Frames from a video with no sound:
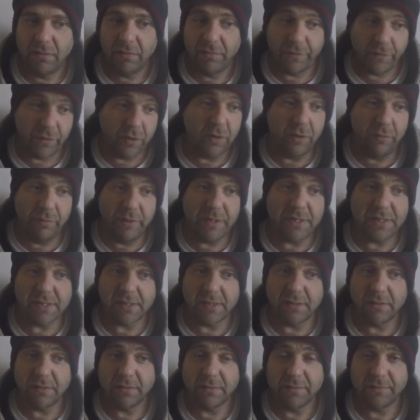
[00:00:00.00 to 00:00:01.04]
For good
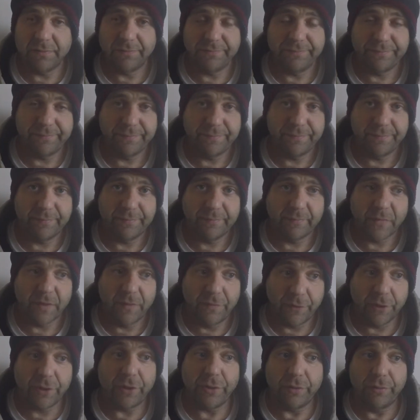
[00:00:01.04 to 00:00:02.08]
reason.
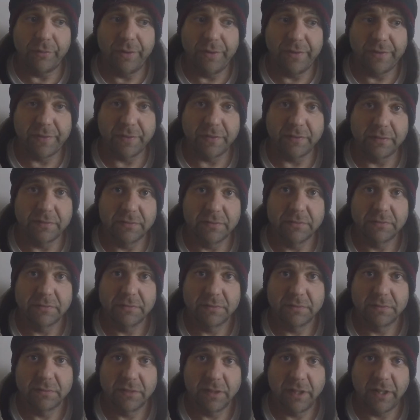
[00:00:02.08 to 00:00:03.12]
For good reason.
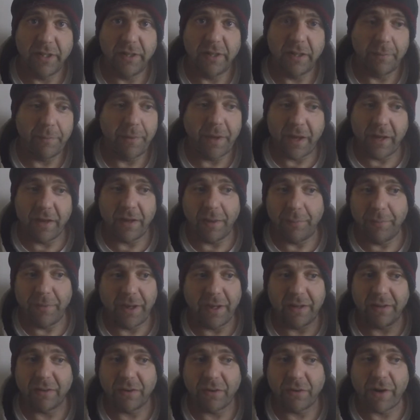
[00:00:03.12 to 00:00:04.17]
Right? I'm
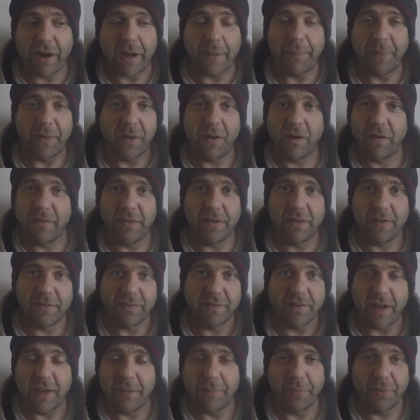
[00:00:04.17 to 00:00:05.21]
not crapping on the
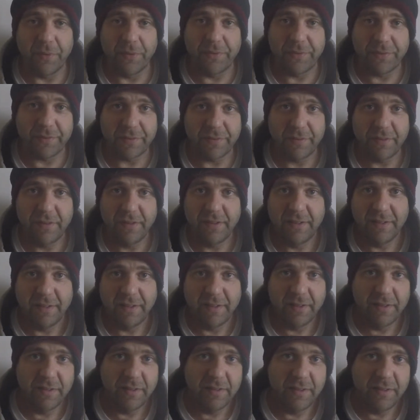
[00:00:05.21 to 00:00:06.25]
disciples.
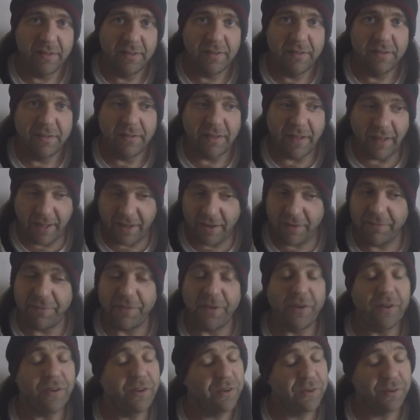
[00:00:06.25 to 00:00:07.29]
They had a
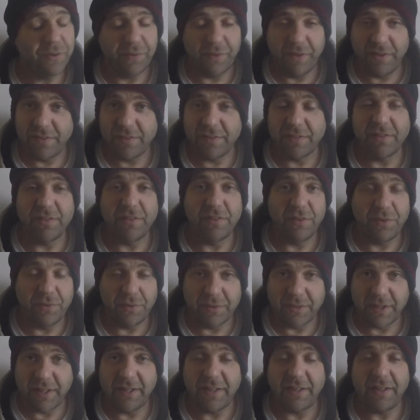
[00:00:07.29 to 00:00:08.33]
very good reason to do
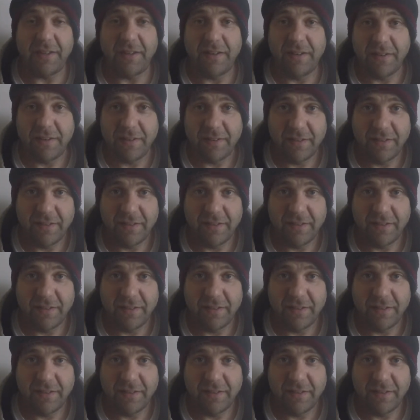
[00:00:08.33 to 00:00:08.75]
what they did.